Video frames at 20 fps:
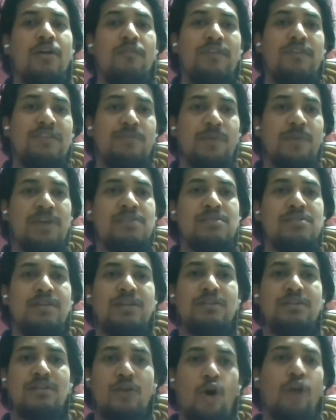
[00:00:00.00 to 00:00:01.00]
means that
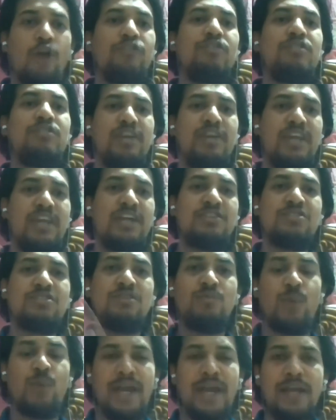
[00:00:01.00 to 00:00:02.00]
causes a
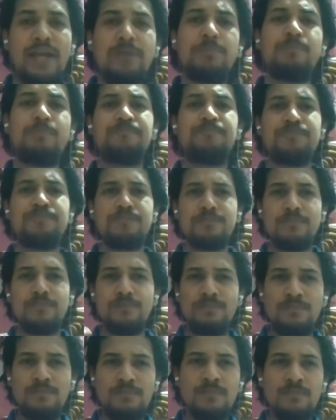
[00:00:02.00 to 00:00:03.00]
nationwide
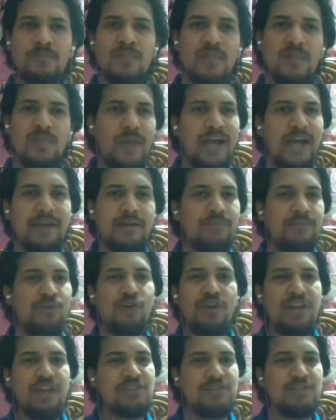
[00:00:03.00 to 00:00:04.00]
bankruptcy or
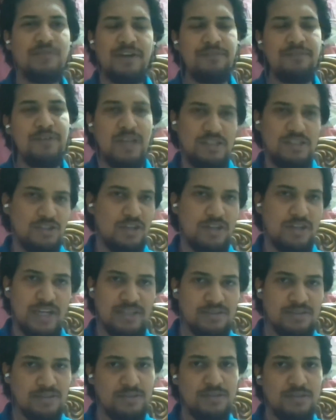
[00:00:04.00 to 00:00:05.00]
nationwide financial
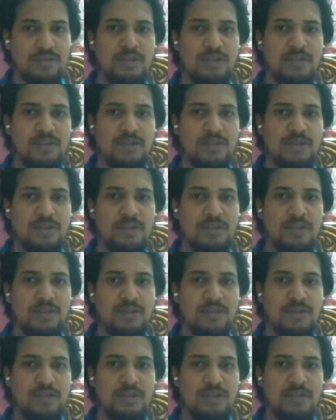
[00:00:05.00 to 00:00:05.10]
crisis.